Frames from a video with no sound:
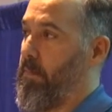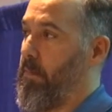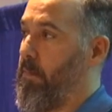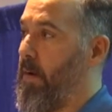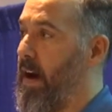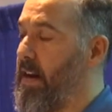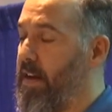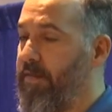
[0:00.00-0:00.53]

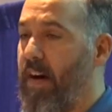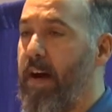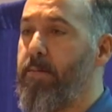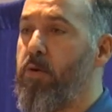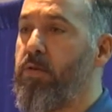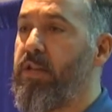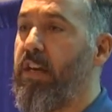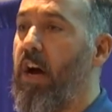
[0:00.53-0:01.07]
Right? If I'm
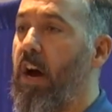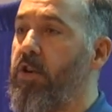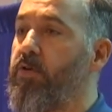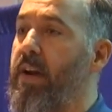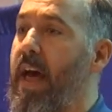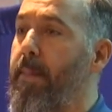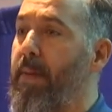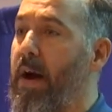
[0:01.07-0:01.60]
using
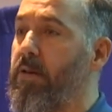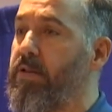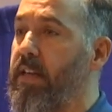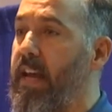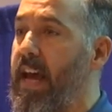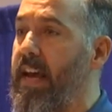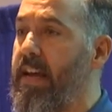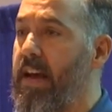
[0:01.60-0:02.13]
100 amp hours a
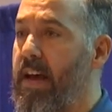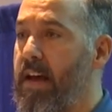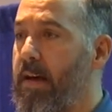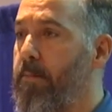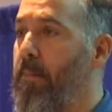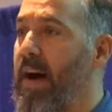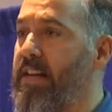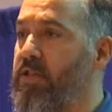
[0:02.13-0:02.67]
day,
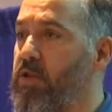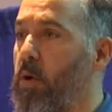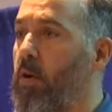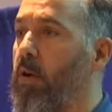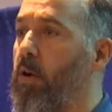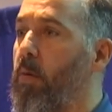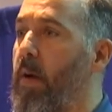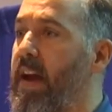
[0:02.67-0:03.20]
my
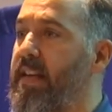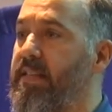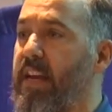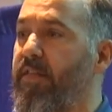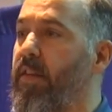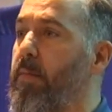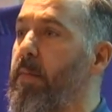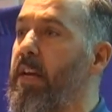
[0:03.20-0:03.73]
solar array is
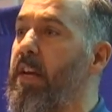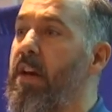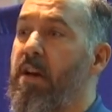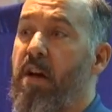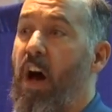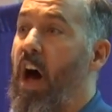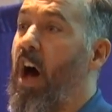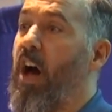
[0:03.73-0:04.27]
giving me
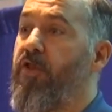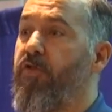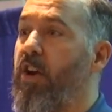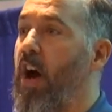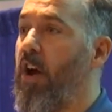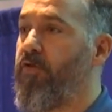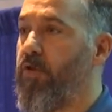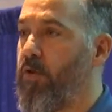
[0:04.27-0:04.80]
100,
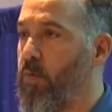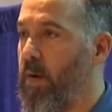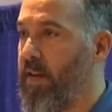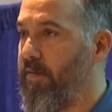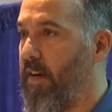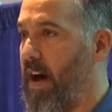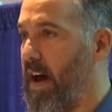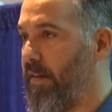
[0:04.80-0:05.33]

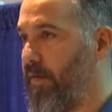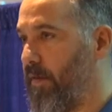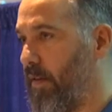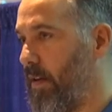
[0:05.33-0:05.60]
125.